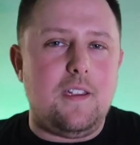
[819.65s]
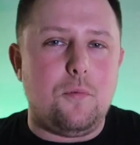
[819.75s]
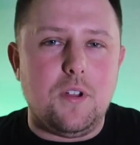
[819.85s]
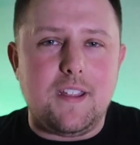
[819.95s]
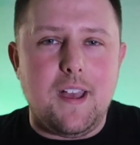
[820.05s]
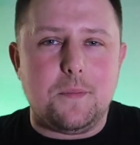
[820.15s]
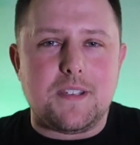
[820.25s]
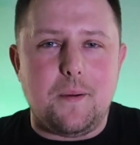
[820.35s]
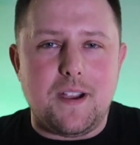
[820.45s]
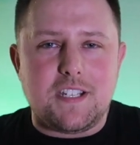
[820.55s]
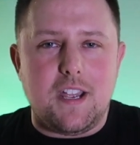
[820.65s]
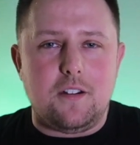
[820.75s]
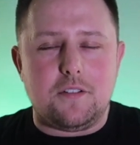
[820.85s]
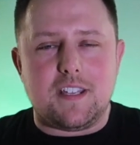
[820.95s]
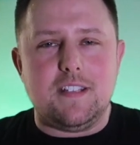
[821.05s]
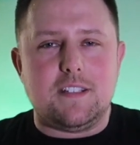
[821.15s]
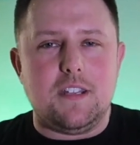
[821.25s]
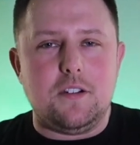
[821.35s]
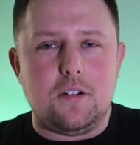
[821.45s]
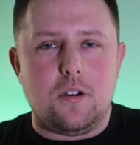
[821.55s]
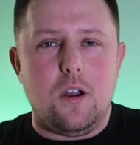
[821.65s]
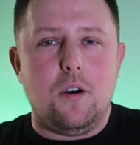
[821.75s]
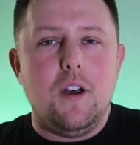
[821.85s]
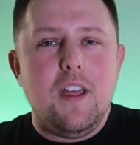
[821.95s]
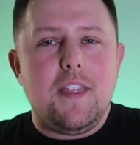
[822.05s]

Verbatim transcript: It really helps out my channel to continue to grow.